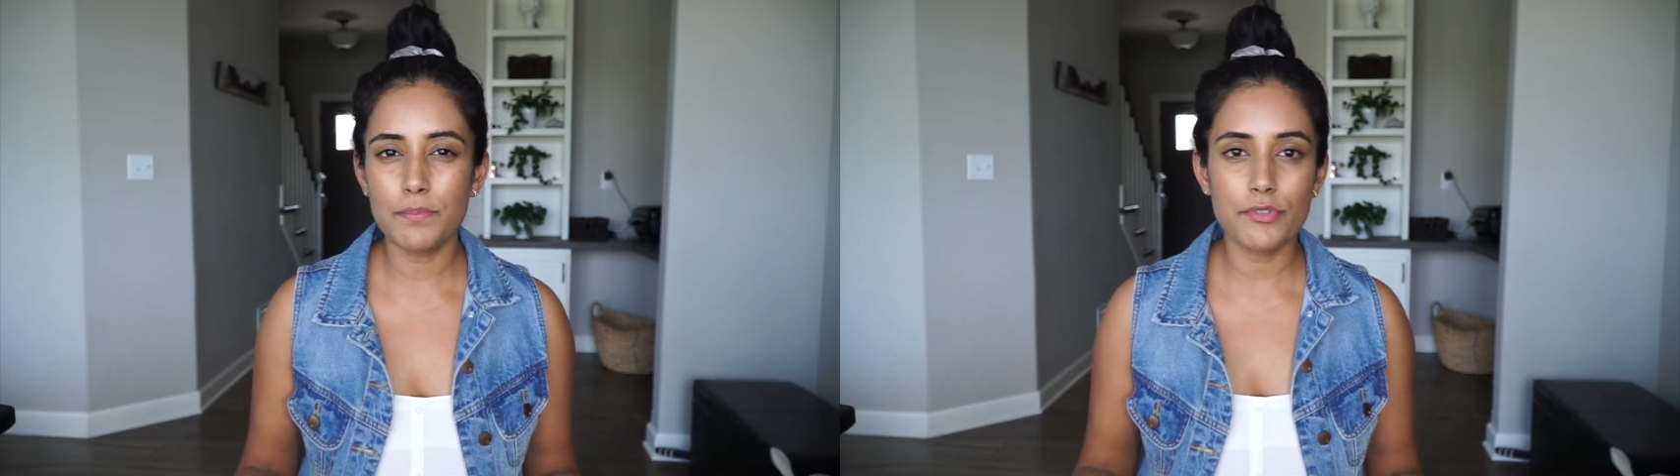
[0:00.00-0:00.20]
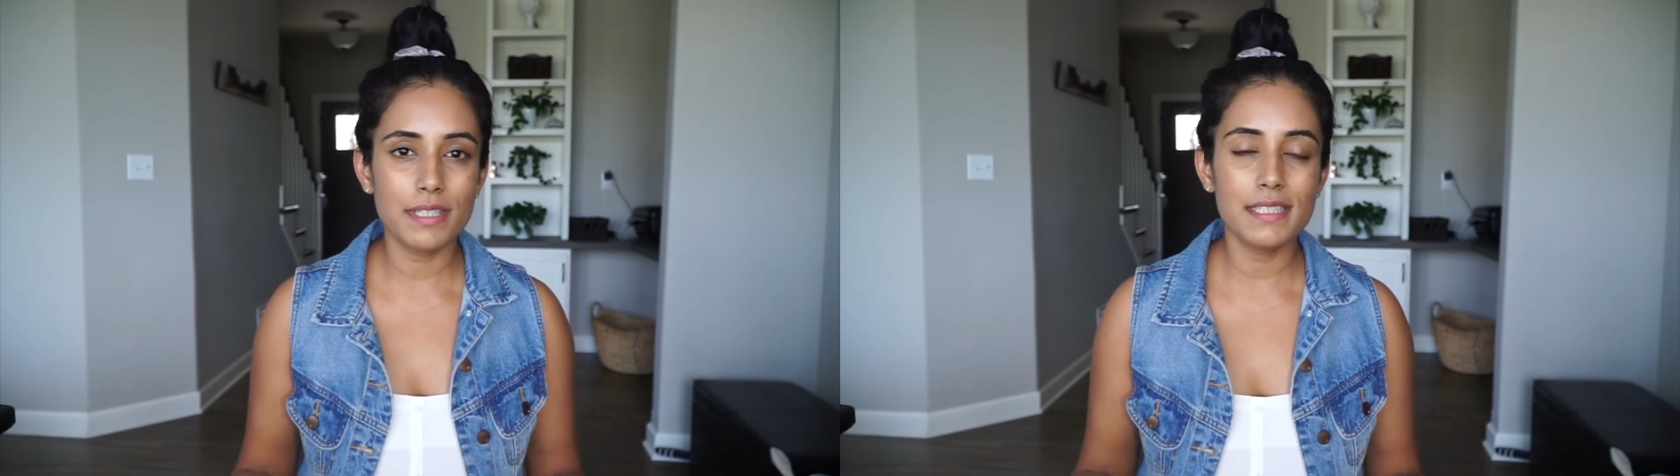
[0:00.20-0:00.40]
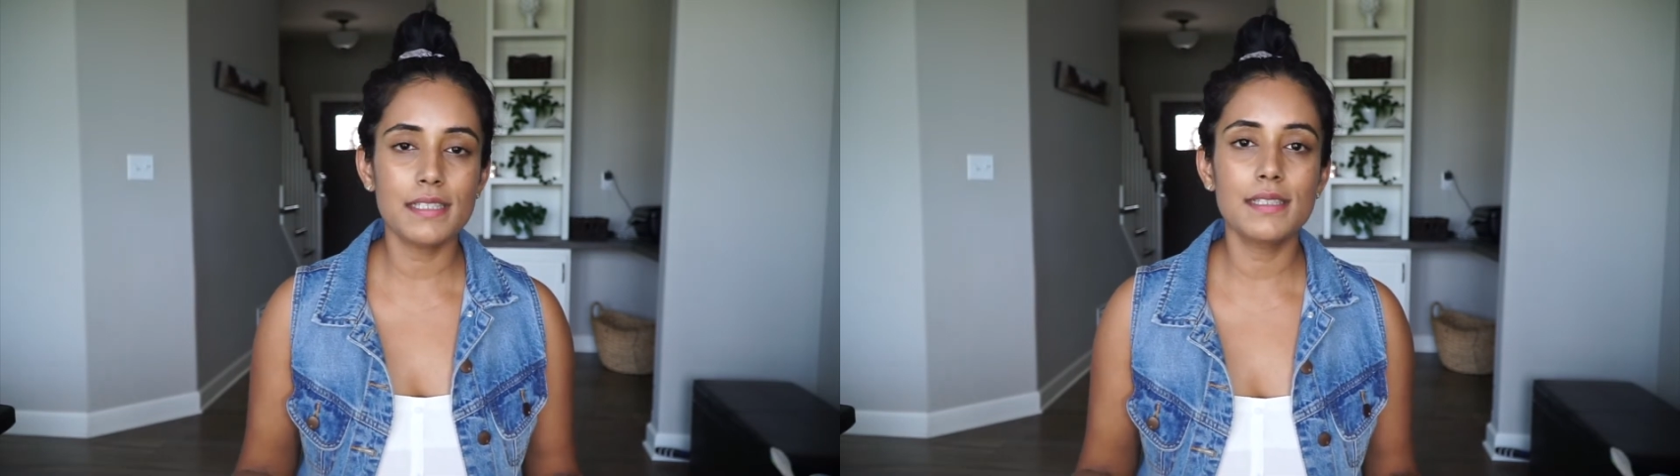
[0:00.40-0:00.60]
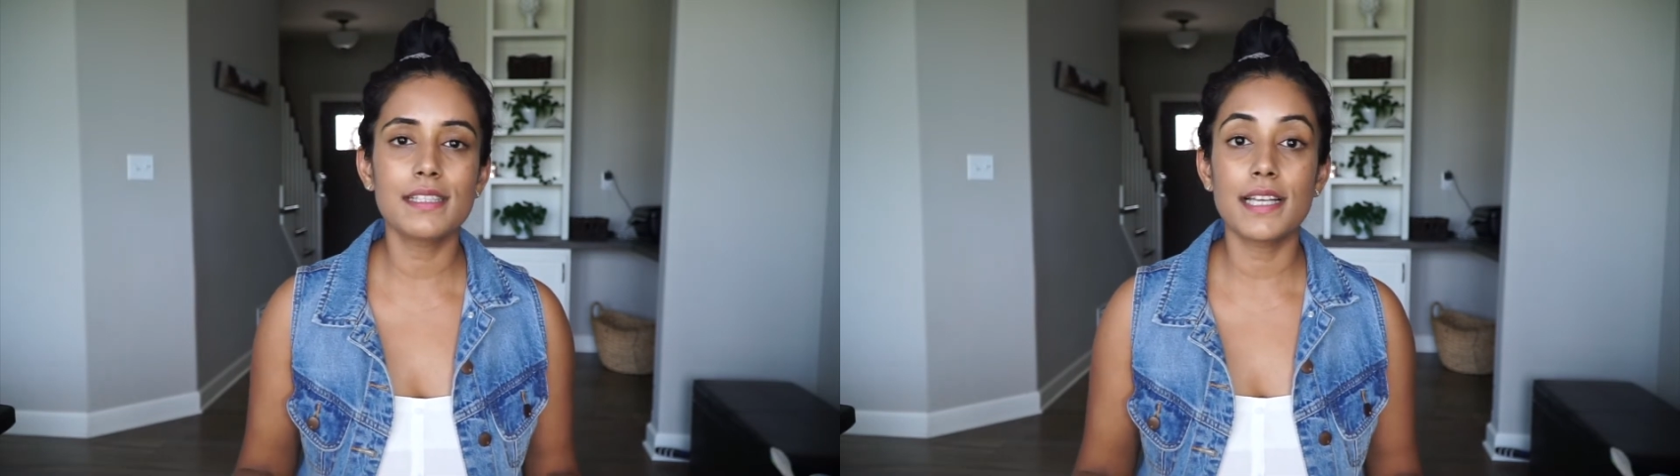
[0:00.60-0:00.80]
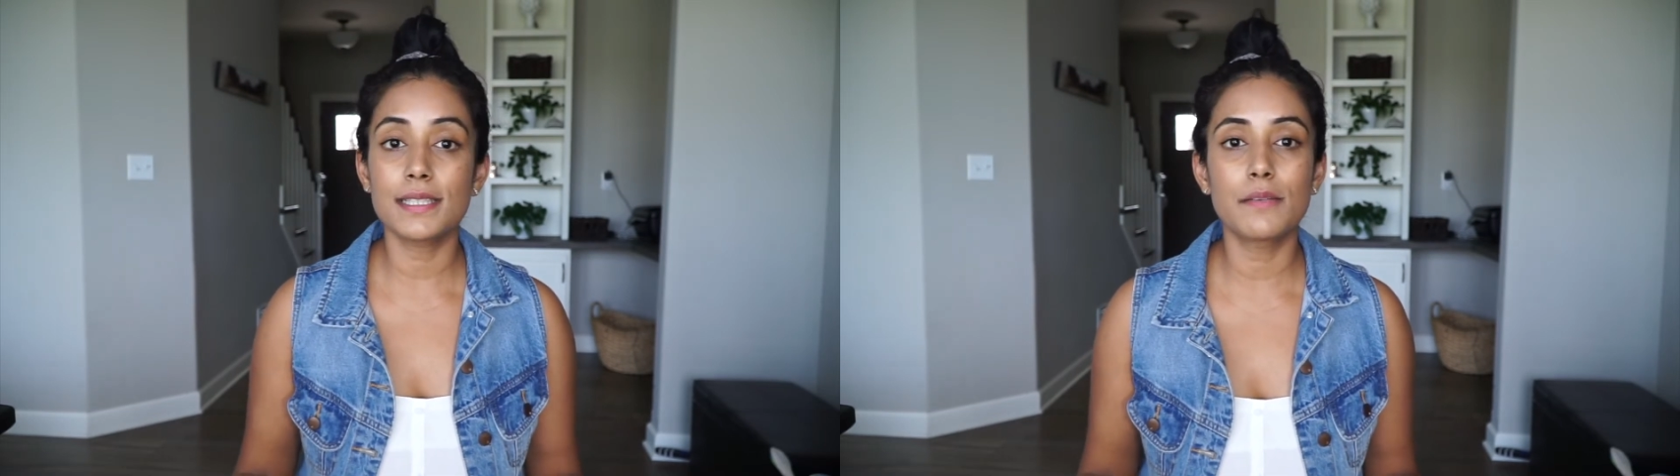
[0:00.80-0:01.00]
reasons,
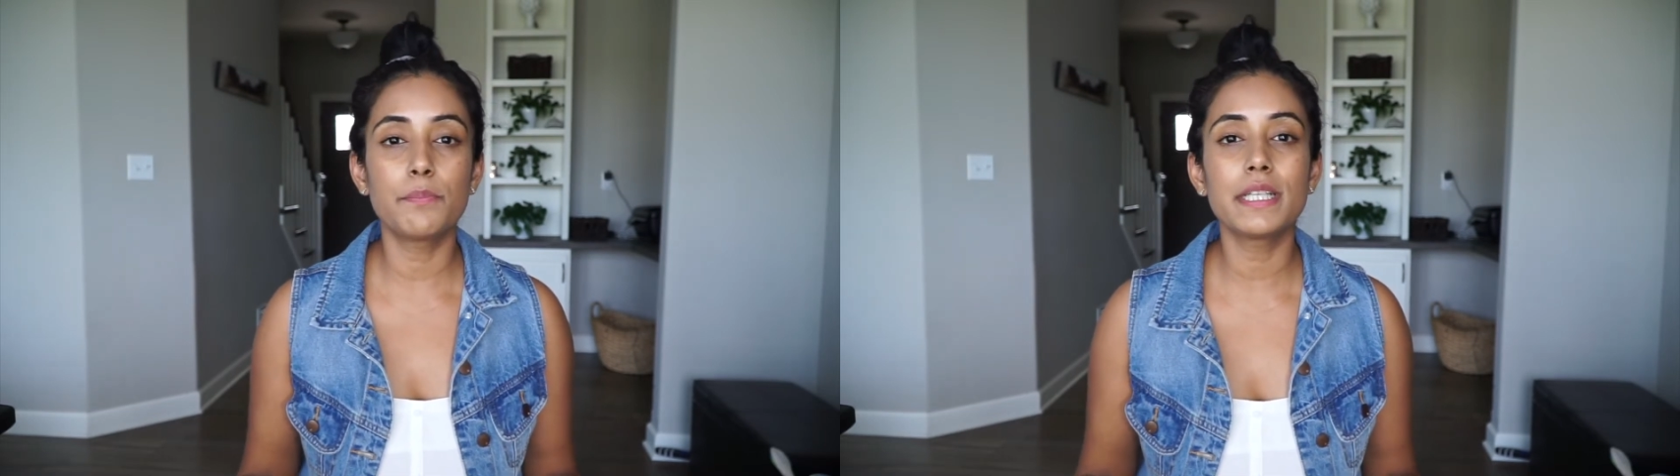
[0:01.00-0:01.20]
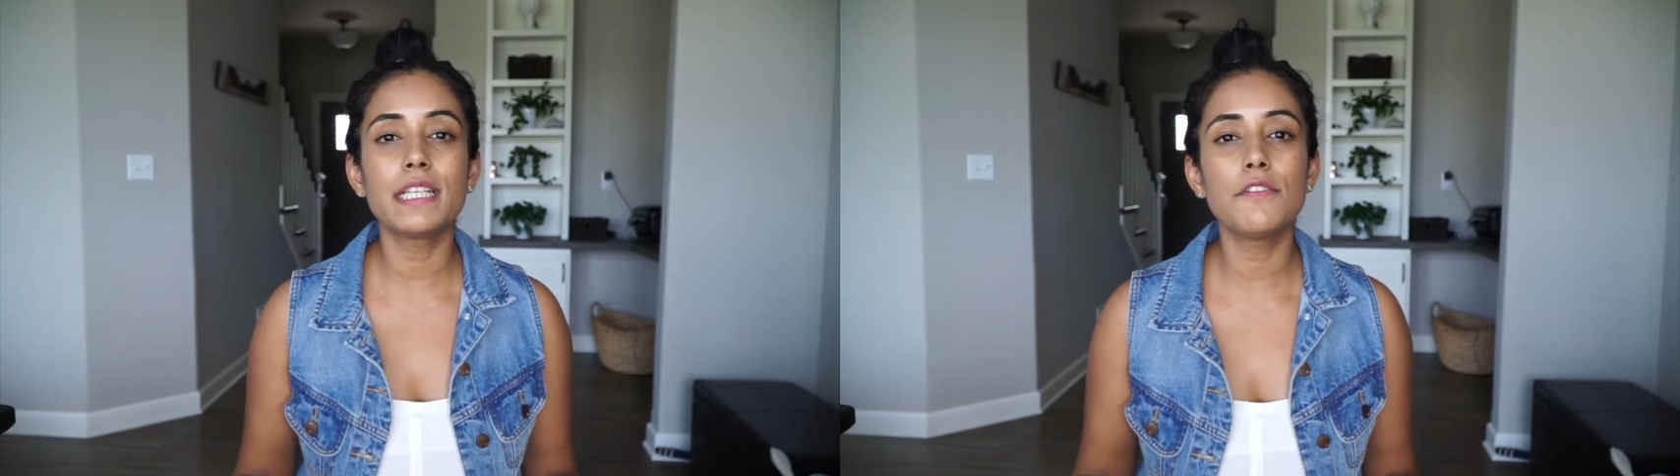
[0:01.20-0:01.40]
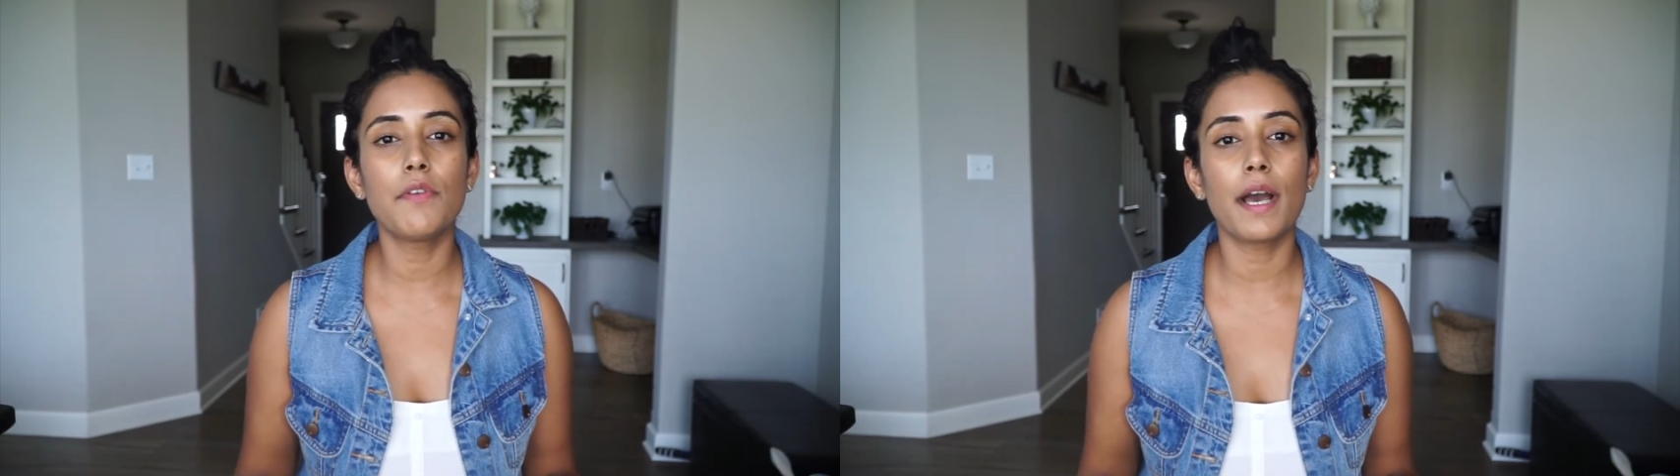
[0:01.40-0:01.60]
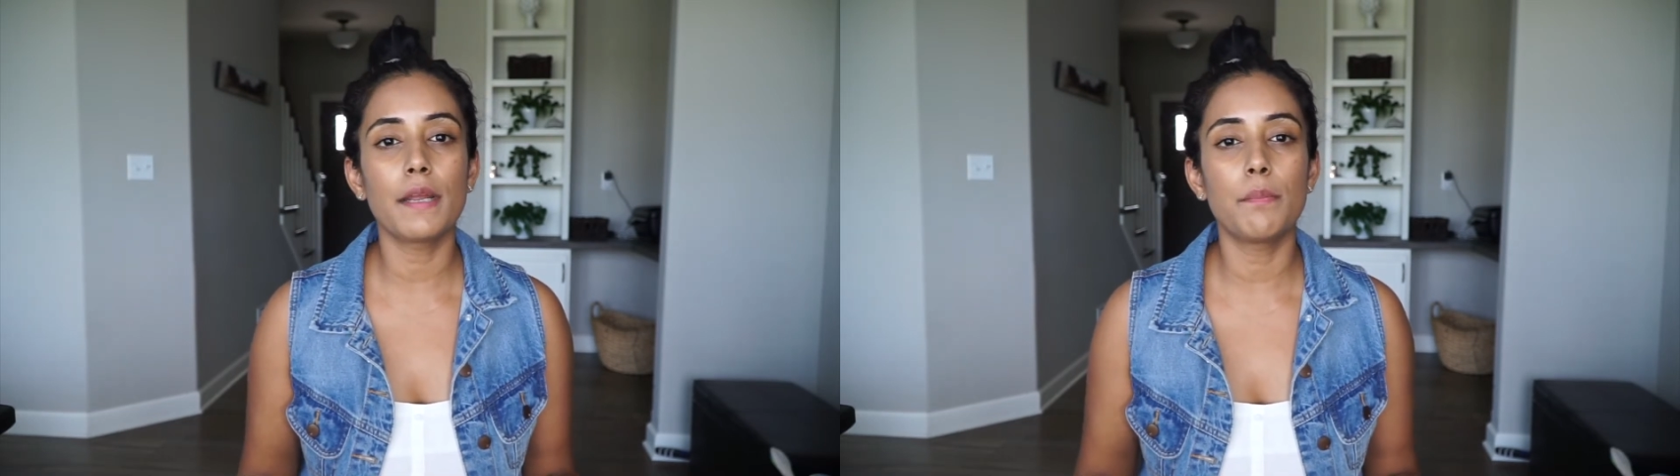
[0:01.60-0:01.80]
that's completely fine.